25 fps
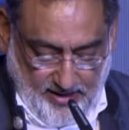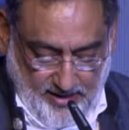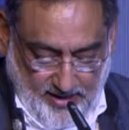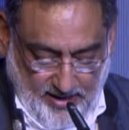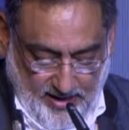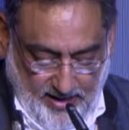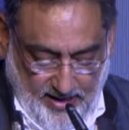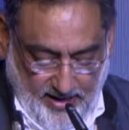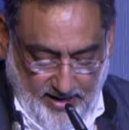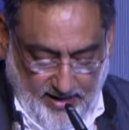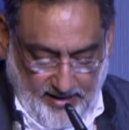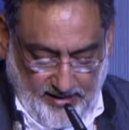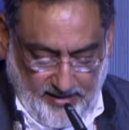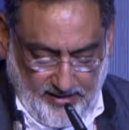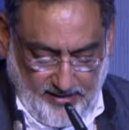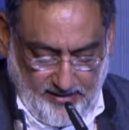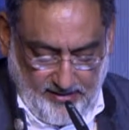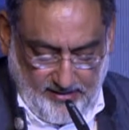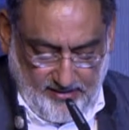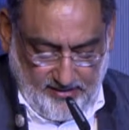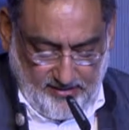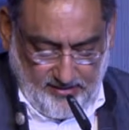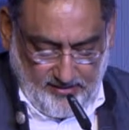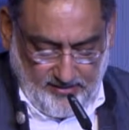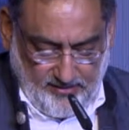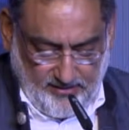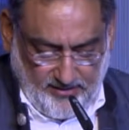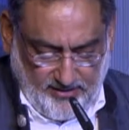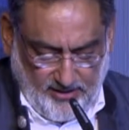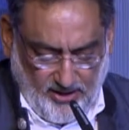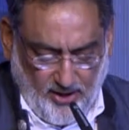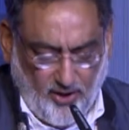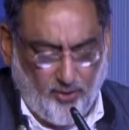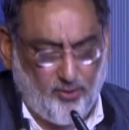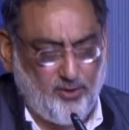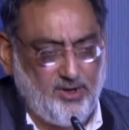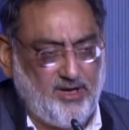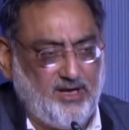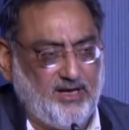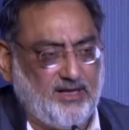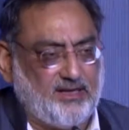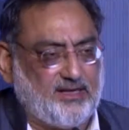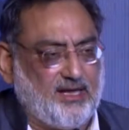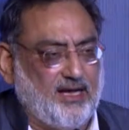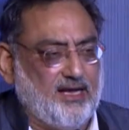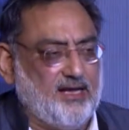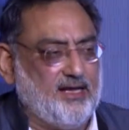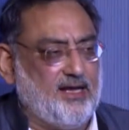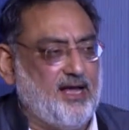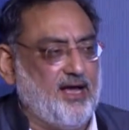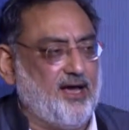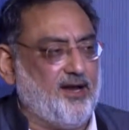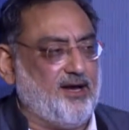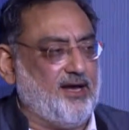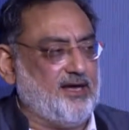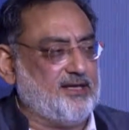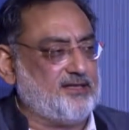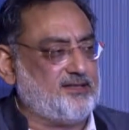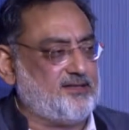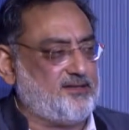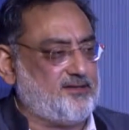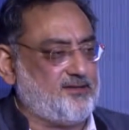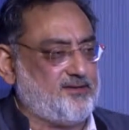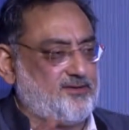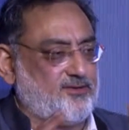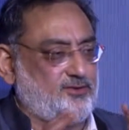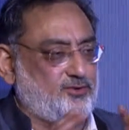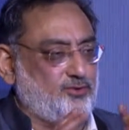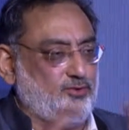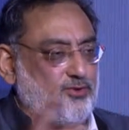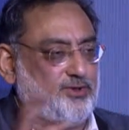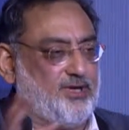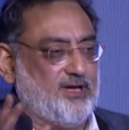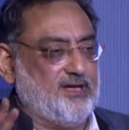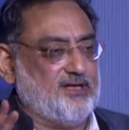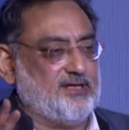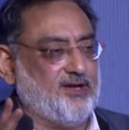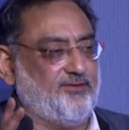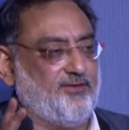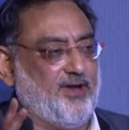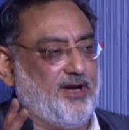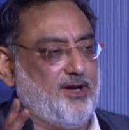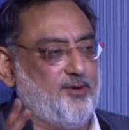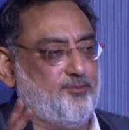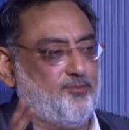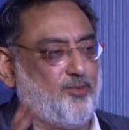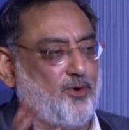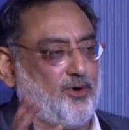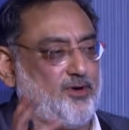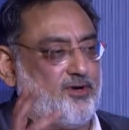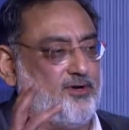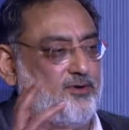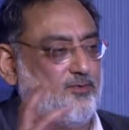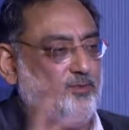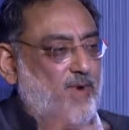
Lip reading: And the only thing here is, two things are very important.